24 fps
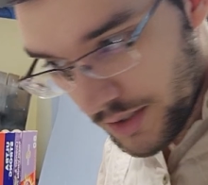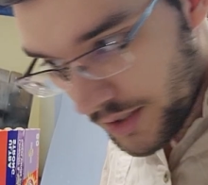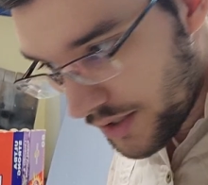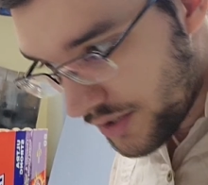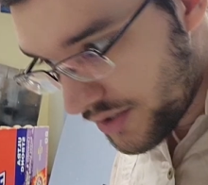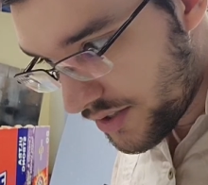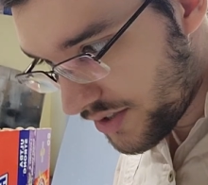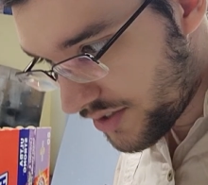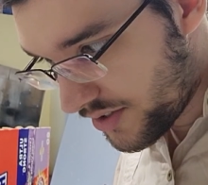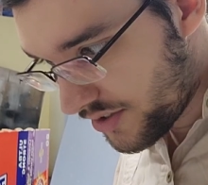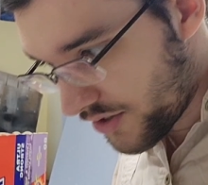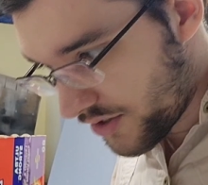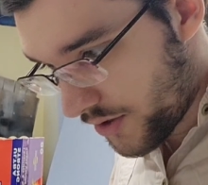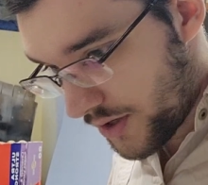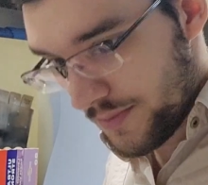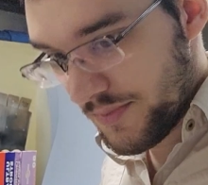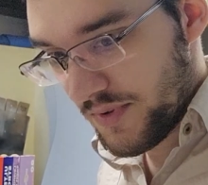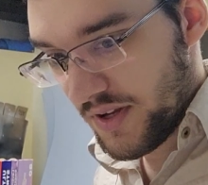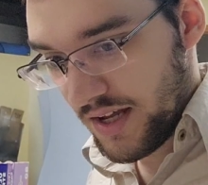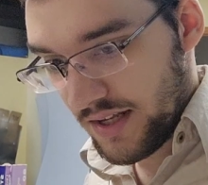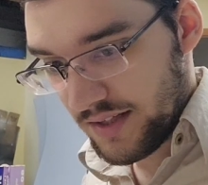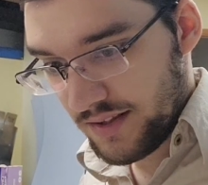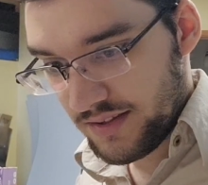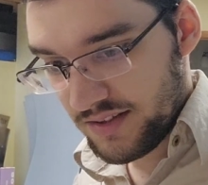just so I'm
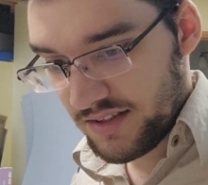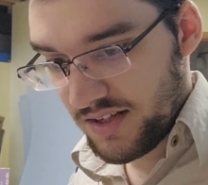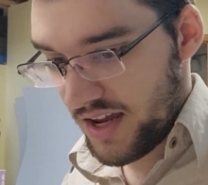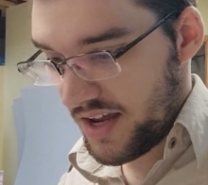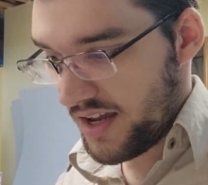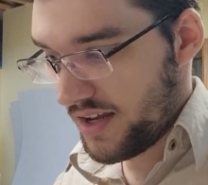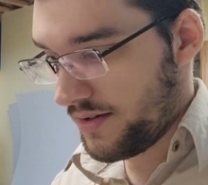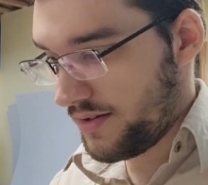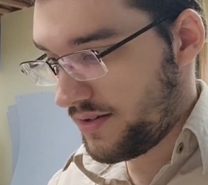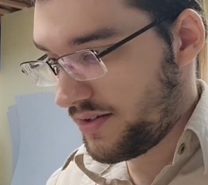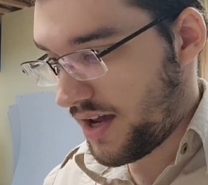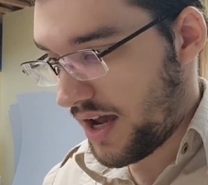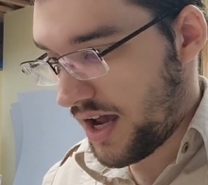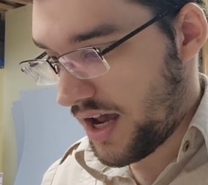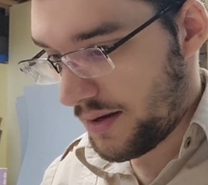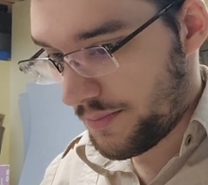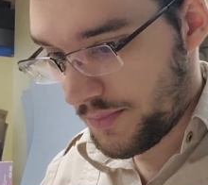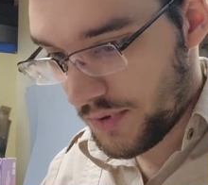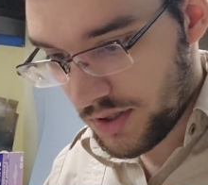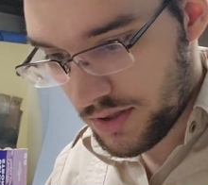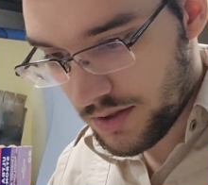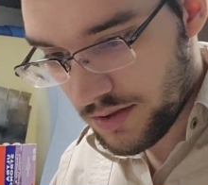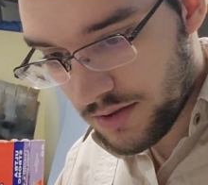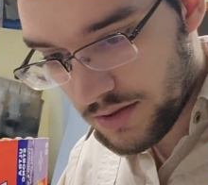not taking time
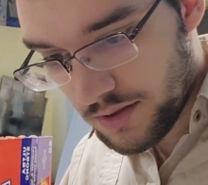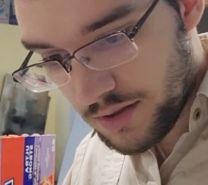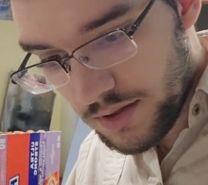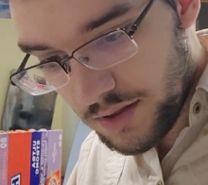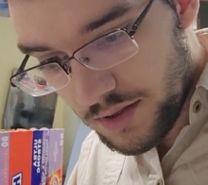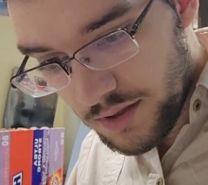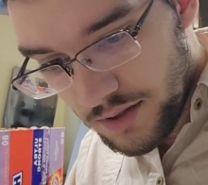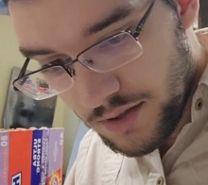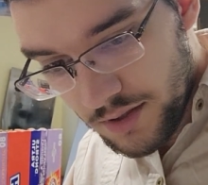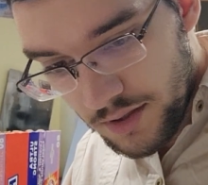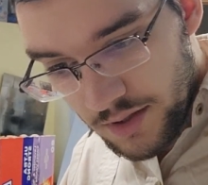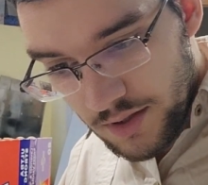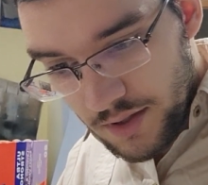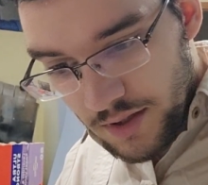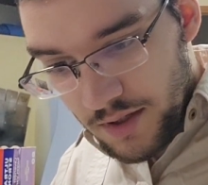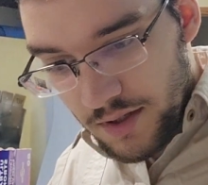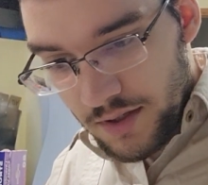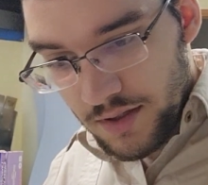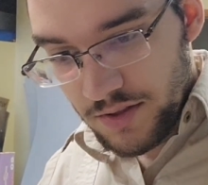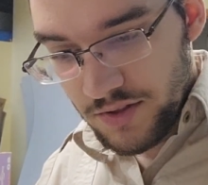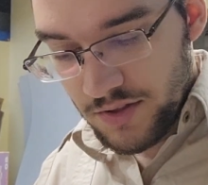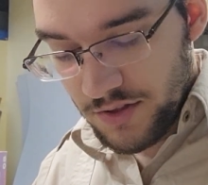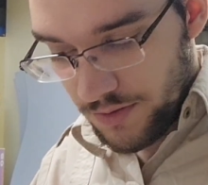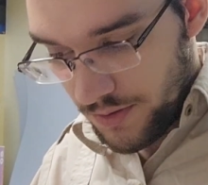
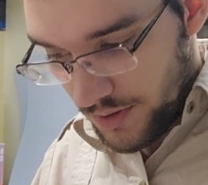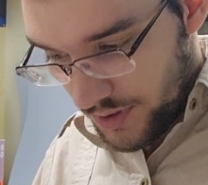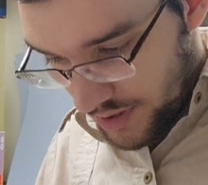doing